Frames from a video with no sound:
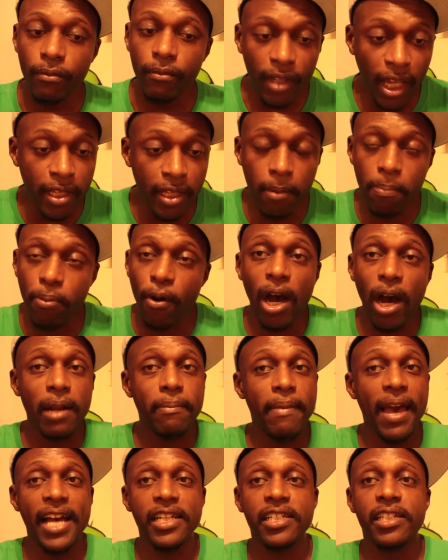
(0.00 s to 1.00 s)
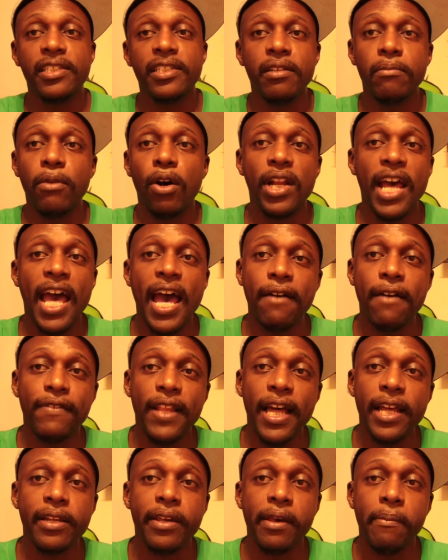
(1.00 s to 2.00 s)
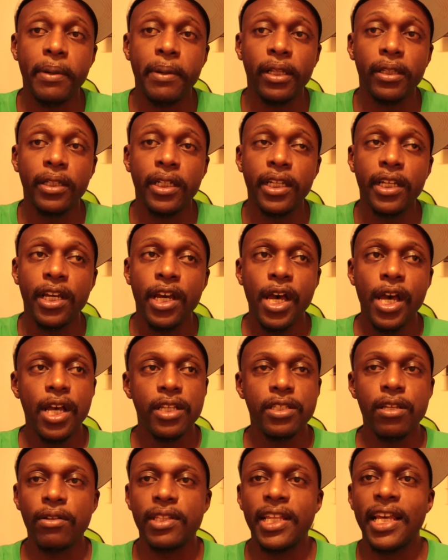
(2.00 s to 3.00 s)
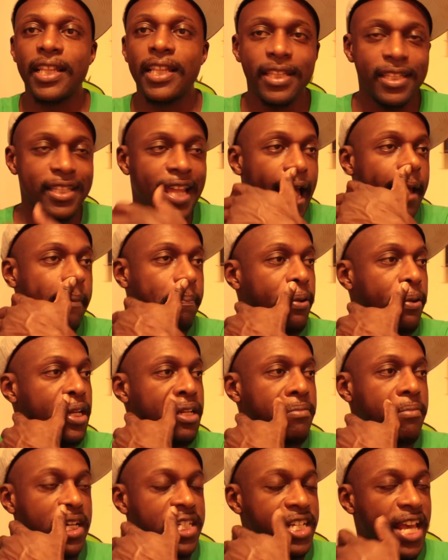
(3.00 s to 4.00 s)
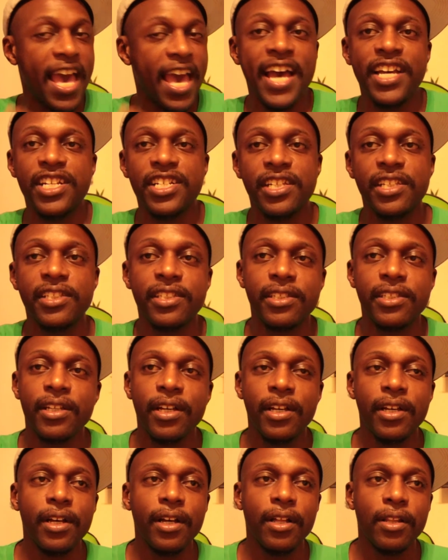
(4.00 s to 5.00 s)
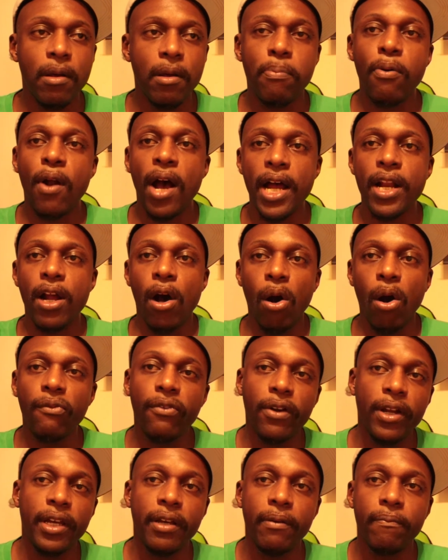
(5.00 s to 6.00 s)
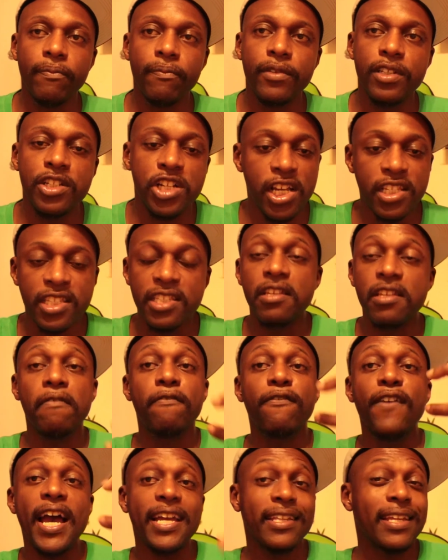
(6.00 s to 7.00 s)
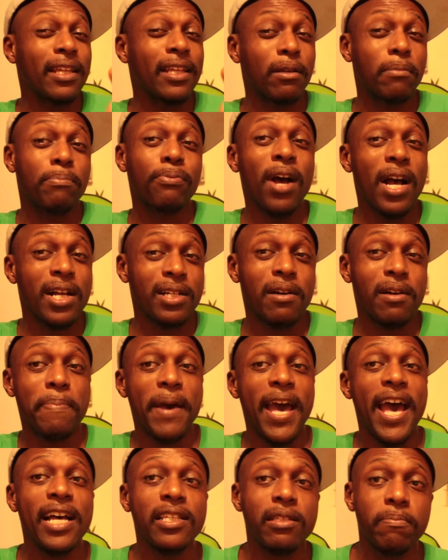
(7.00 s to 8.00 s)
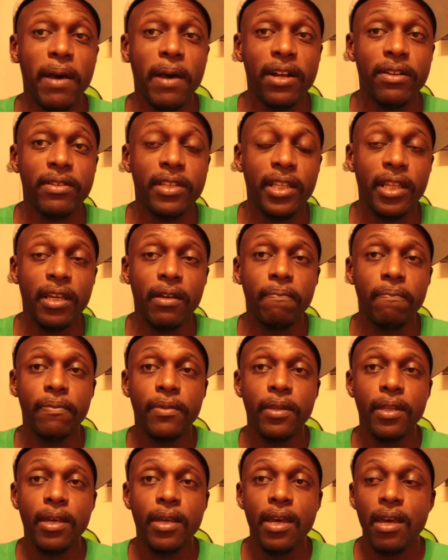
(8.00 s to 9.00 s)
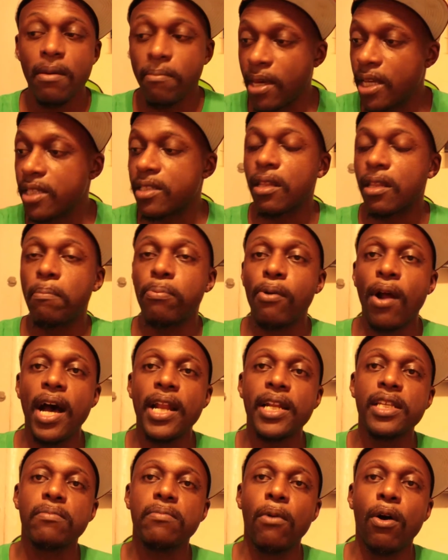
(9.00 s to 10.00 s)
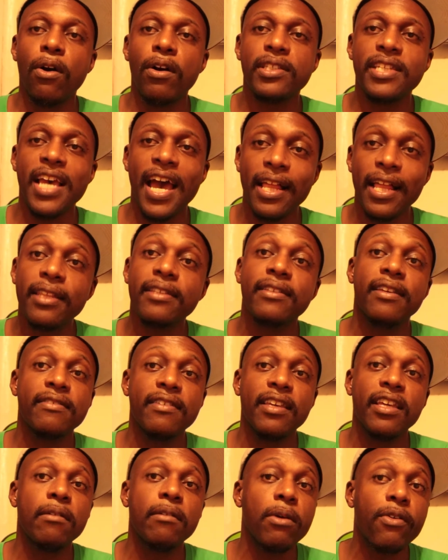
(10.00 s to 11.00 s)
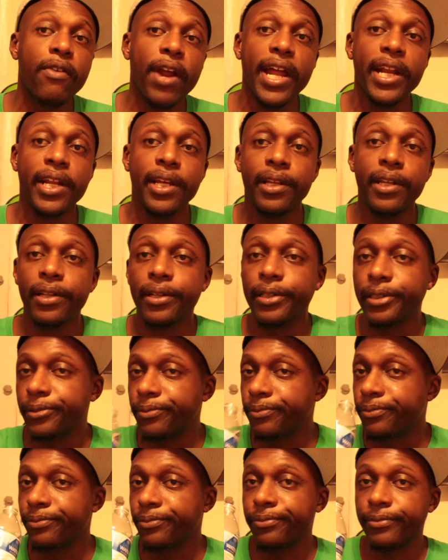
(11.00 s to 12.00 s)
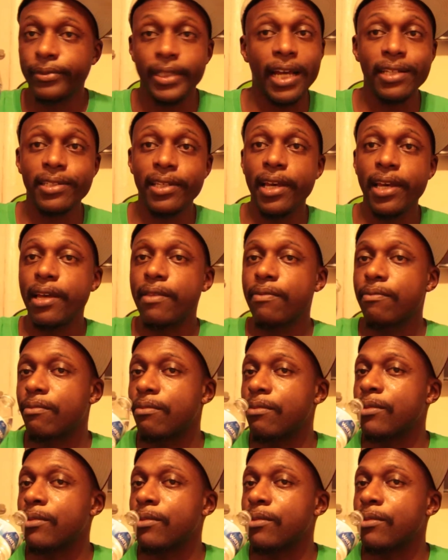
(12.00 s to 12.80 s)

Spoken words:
And LeBron matches him on the athletic ability. So then that pretty much edges LeBron over him. Just the fact that LeBron could pass better than him means LeBron is more talented than him already. That's it.